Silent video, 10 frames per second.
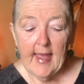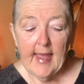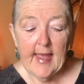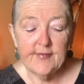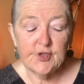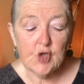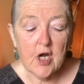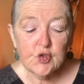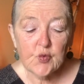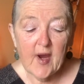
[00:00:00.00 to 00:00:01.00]
And the
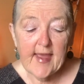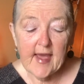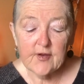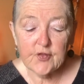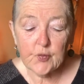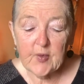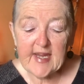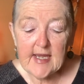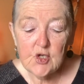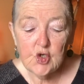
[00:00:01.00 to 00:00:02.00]
dark triad,
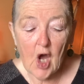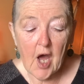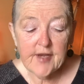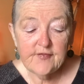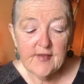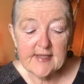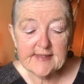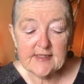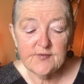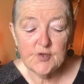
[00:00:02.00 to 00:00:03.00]
3
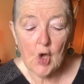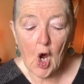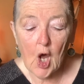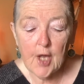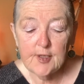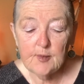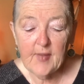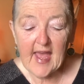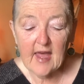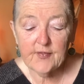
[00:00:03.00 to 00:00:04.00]
non-offensive,
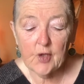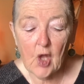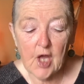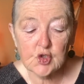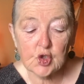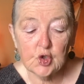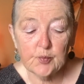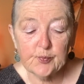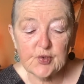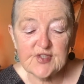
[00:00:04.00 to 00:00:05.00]
non-pathological
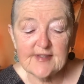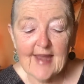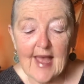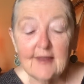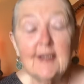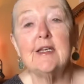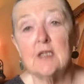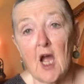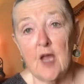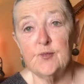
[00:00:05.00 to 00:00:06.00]
personality
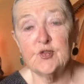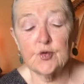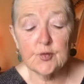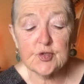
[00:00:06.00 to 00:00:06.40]
types that are